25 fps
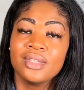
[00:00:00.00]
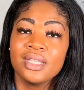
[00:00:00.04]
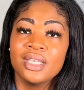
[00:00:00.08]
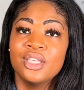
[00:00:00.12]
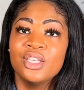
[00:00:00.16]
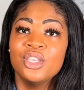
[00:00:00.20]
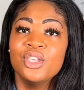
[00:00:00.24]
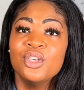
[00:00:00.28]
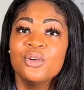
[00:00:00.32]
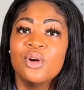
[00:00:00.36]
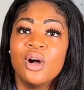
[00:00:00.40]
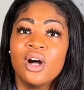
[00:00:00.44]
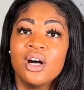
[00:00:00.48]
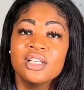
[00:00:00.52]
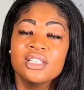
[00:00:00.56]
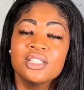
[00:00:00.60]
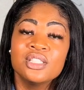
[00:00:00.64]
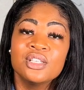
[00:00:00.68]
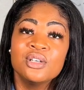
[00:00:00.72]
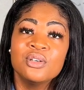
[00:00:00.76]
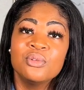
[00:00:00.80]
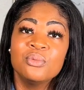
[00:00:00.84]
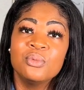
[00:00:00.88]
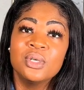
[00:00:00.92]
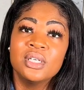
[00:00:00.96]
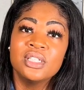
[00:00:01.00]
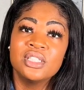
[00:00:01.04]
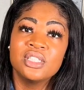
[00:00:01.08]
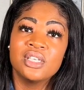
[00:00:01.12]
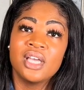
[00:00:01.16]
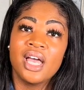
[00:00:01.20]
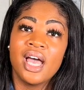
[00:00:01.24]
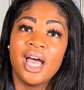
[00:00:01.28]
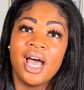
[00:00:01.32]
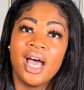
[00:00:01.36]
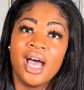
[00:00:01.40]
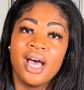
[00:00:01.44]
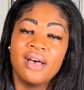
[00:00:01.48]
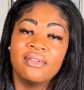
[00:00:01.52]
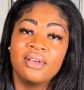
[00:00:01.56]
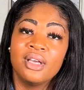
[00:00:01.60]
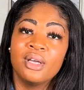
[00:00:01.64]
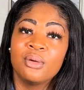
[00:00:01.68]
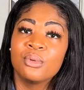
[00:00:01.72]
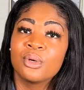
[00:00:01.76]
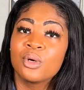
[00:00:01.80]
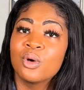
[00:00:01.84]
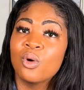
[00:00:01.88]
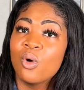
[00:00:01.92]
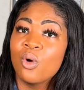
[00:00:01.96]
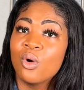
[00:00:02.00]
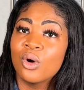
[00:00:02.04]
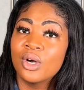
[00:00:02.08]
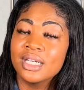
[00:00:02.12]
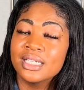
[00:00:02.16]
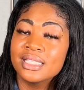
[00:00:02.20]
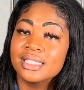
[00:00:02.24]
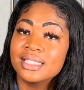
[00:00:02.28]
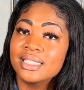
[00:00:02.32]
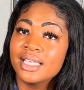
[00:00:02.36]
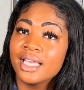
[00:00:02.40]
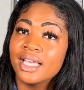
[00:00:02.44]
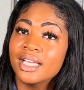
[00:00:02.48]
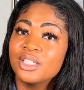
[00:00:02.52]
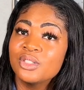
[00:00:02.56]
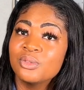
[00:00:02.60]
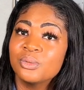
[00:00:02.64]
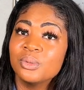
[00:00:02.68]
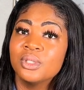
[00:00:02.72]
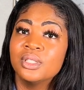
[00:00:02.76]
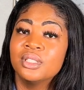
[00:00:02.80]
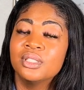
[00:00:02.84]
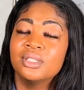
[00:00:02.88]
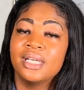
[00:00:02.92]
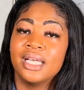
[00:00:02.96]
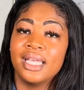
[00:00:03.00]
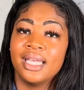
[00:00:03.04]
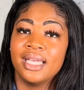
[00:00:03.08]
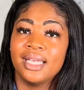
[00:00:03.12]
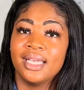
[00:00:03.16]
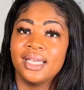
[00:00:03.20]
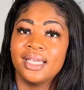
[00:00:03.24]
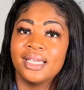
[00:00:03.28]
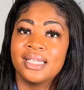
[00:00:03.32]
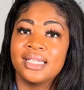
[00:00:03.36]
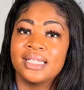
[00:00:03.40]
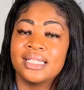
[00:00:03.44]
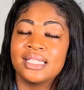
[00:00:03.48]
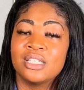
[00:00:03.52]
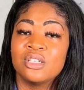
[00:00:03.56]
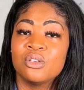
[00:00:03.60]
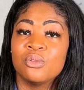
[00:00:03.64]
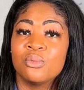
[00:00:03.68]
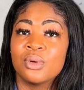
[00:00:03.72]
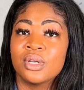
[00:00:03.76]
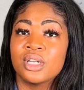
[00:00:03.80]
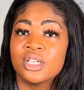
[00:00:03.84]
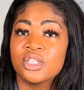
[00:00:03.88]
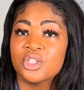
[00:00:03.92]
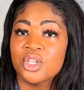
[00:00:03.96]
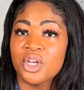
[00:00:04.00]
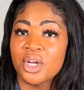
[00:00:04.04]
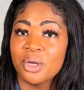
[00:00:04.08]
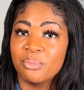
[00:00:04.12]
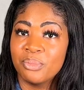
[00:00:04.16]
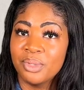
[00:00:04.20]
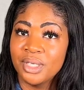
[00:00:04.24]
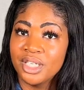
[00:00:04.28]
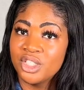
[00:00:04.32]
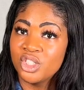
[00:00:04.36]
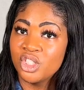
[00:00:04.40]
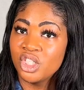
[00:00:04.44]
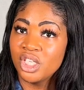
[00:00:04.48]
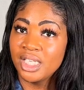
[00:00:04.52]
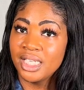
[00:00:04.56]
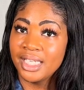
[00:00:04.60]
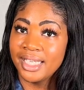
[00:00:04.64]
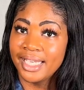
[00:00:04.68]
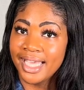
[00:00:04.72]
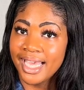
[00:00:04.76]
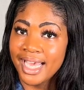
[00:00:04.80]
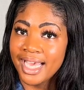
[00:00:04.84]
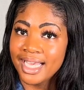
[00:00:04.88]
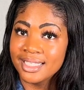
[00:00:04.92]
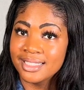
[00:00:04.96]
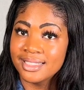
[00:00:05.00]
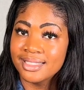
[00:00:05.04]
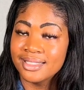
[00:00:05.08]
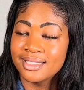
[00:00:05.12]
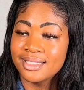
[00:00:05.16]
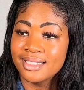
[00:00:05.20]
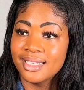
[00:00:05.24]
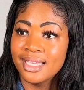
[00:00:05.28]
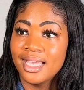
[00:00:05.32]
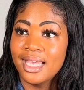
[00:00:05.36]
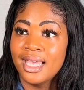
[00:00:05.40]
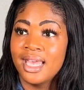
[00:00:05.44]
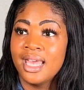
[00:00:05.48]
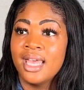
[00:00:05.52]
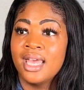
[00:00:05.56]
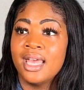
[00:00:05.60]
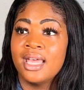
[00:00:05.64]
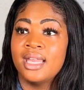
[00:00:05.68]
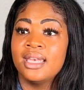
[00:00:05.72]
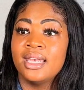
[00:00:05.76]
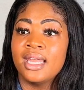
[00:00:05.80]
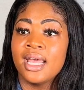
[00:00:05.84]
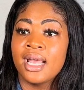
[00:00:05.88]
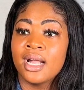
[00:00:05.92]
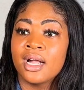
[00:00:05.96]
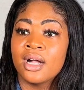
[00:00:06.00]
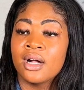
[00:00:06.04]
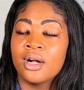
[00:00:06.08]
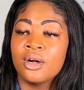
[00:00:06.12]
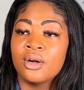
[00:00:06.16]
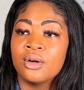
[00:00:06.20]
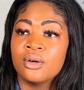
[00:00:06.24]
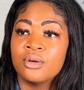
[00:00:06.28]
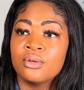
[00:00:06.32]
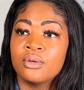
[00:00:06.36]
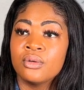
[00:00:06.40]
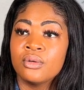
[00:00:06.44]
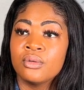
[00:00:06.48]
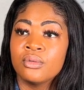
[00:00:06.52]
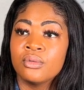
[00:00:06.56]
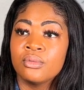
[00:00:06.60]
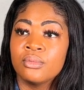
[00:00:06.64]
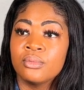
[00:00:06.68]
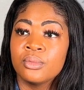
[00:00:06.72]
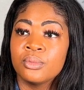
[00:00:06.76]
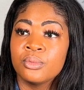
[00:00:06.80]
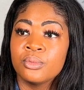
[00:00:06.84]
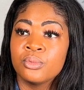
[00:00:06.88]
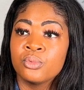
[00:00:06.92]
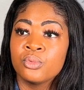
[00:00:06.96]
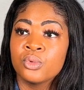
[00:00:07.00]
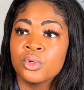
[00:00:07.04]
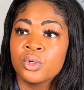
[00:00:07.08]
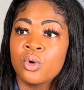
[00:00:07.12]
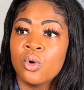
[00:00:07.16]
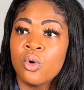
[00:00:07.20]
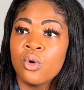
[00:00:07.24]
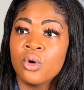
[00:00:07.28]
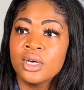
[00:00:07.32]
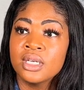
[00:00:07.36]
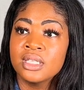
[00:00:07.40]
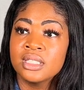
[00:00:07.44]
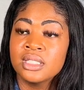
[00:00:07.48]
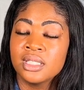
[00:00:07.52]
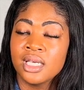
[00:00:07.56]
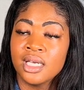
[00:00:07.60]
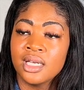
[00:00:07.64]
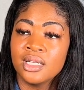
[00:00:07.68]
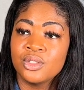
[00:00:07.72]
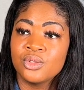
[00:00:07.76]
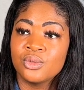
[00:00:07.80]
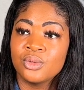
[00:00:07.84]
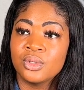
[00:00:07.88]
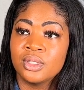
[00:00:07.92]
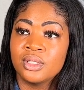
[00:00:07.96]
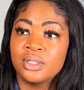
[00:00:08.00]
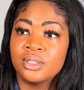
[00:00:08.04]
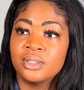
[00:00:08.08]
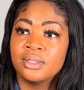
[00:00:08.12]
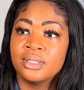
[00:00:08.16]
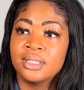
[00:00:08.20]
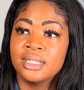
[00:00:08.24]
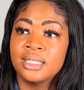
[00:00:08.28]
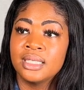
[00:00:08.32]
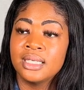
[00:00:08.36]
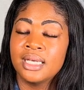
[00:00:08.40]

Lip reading: You also want to have a record schedule, and you want to start pitching guests. Now, record schedule